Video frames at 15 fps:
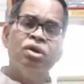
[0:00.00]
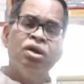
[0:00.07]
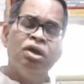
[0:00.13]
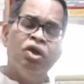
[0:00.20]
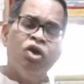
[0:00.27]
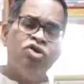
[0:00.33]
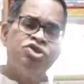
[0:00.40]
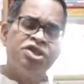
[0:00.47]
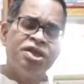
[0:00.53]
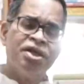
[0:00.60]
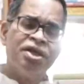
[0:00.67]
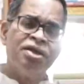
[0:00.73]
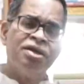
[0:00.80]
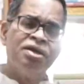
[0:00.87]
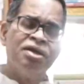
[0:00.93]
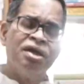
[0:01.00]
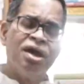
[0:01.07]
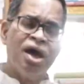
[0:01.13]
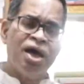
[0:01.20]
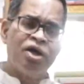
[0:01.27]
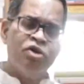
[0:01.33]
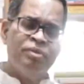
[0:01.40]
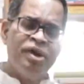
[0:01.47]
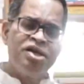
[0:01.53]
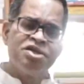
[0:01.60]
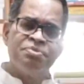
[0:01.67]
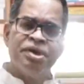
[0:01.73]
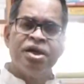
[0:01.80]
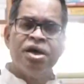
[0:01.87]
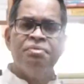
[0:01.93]
logical
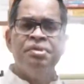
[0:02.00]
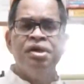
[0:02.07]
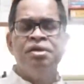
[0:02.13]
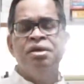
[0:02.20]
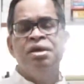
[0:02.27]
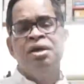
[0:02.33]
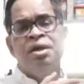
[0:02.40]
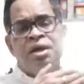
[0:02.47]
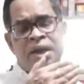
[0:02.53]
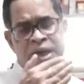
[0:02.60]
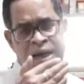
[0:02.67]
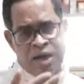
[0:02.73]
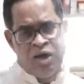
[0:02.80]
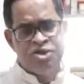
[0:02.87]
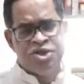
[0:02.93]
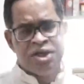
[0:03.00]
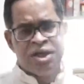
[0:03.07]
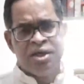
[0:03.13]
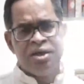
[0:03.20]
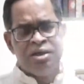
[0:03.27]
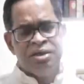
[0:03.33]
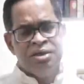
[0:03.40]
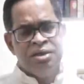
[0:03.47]
arguments becoming illogical.